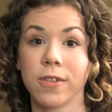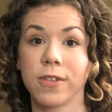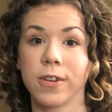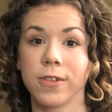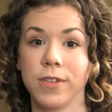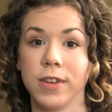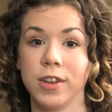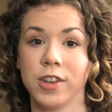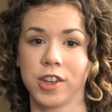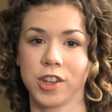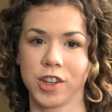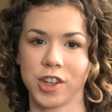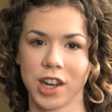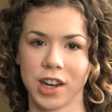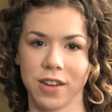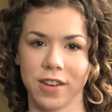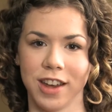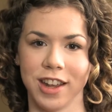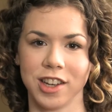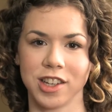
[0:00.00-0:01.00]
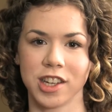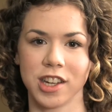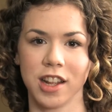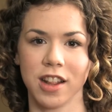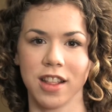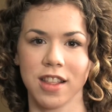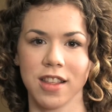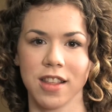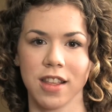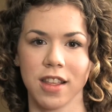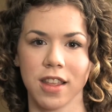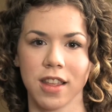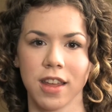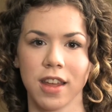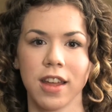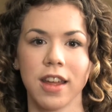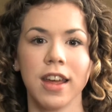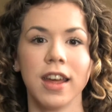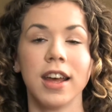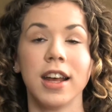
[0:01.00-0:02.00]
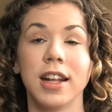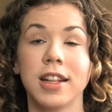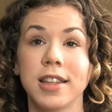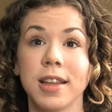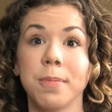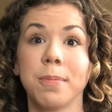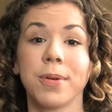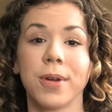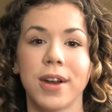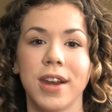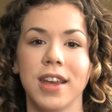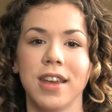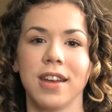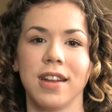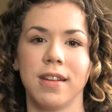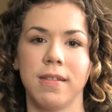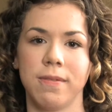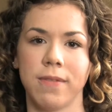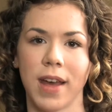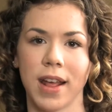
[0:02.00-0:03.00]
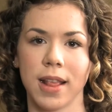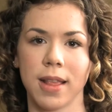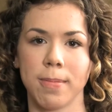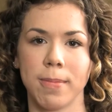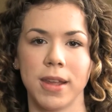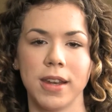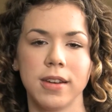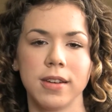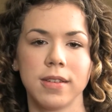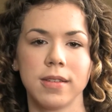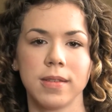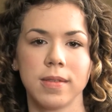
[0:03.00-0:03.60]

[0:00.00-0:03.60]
for future generations, it's a pretty good investment.